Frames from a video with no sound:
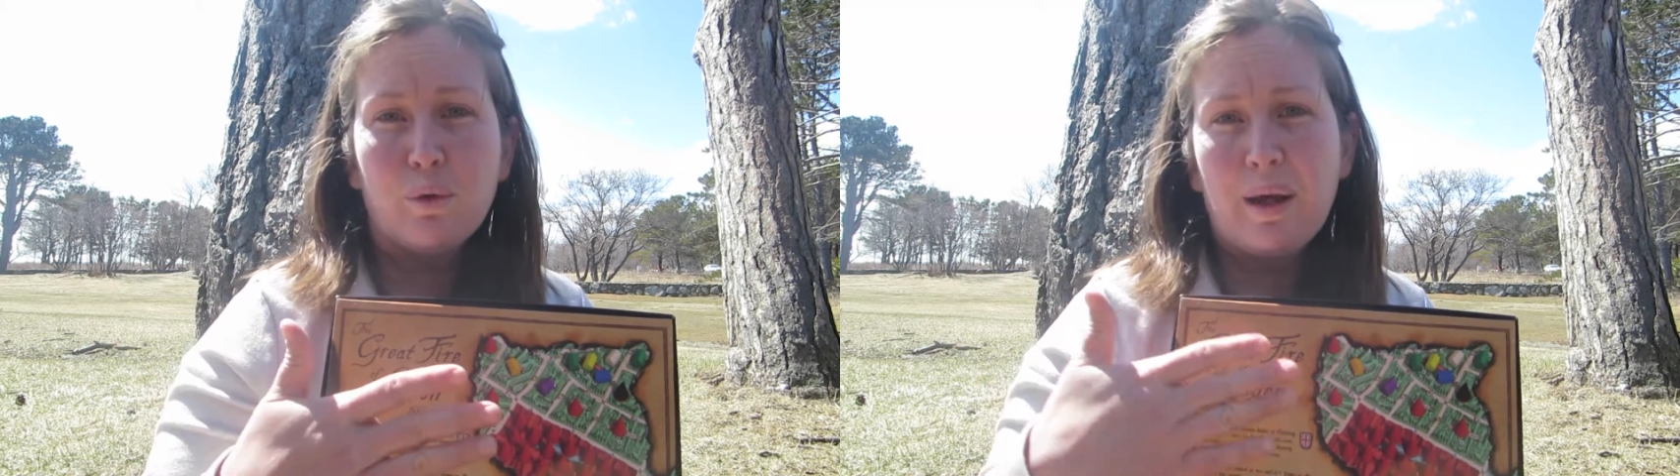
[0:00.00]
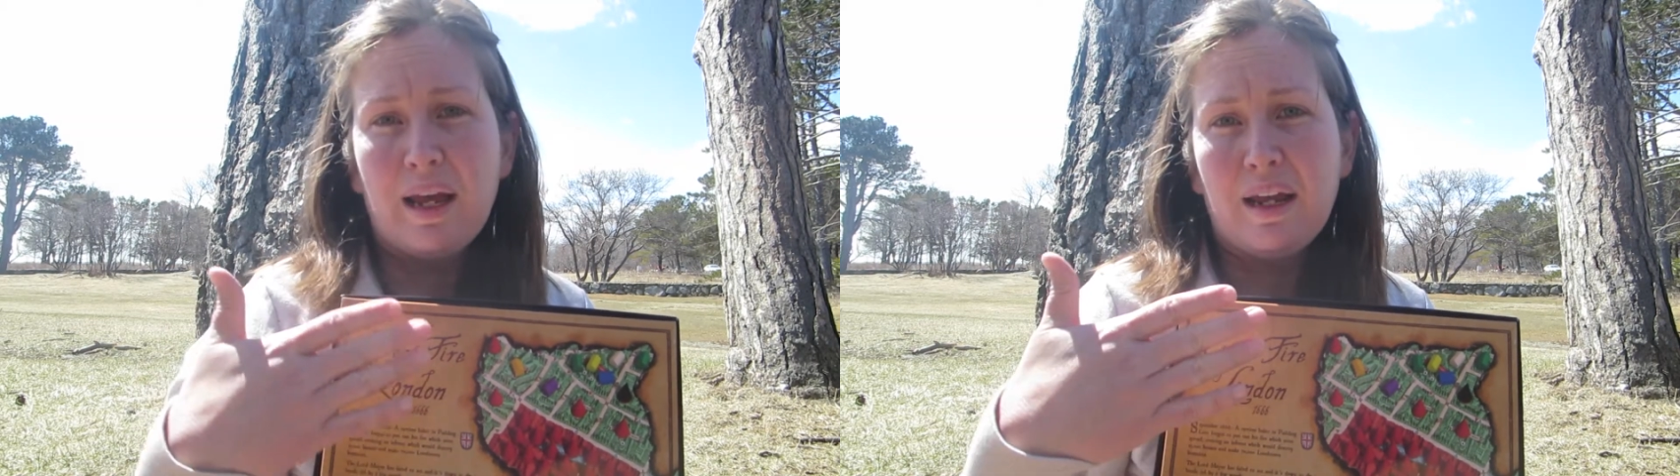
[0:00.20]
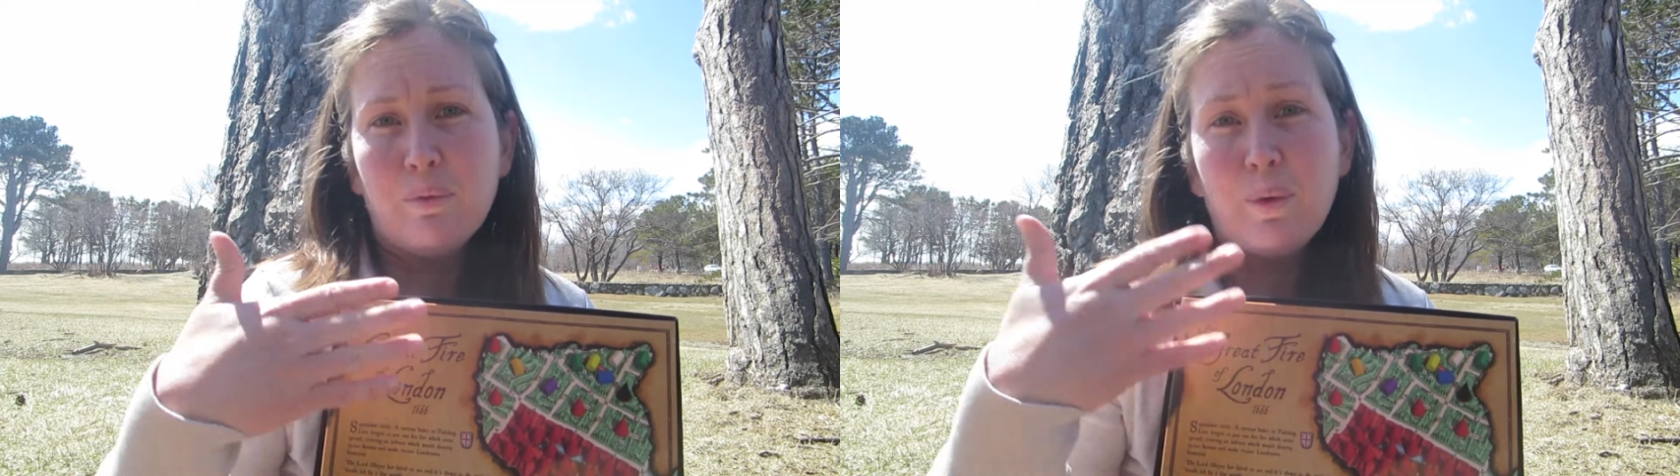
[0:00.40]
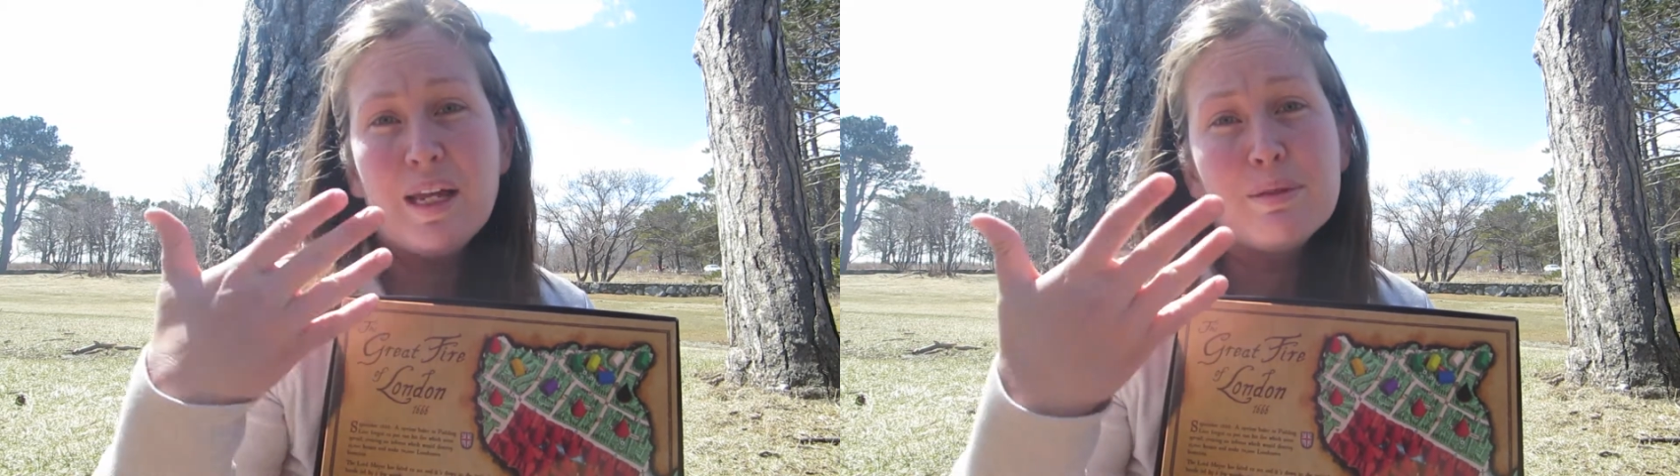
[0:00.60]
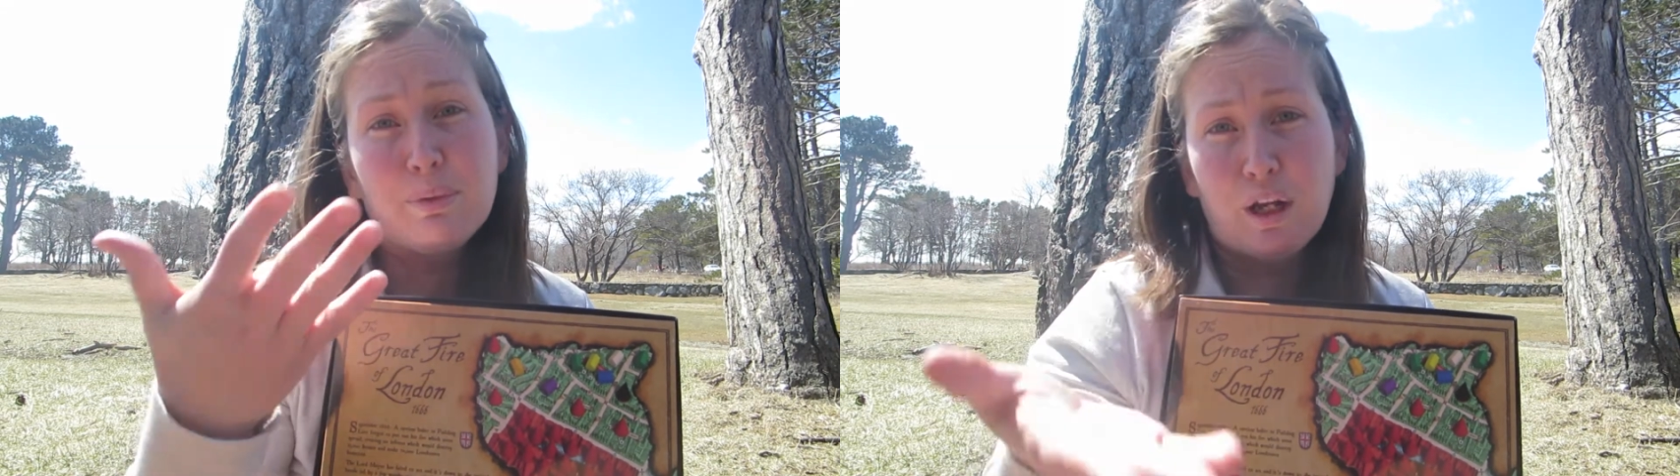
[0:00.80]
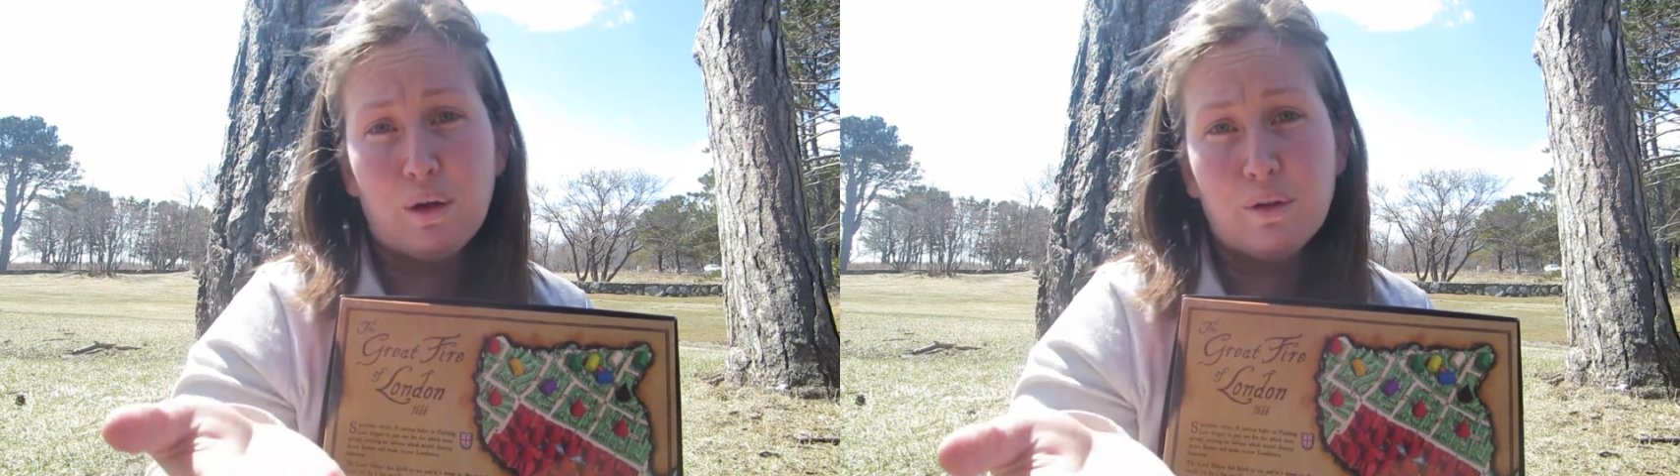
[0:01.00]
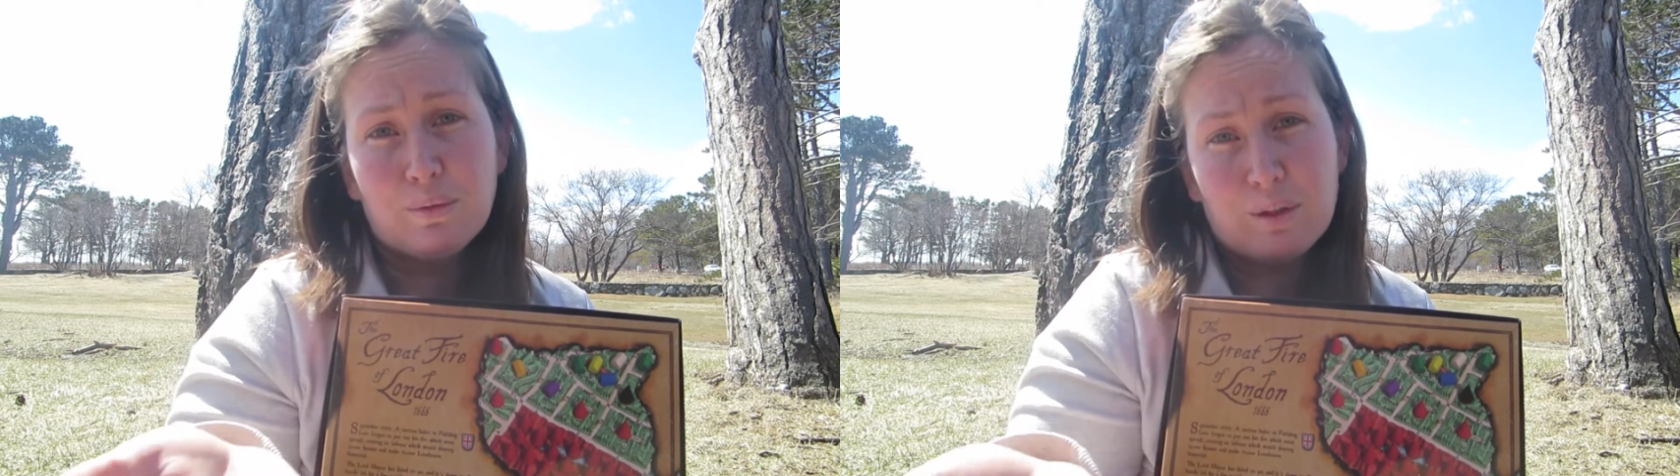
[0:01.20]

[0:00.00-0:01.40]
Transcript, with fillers: the way wind blows,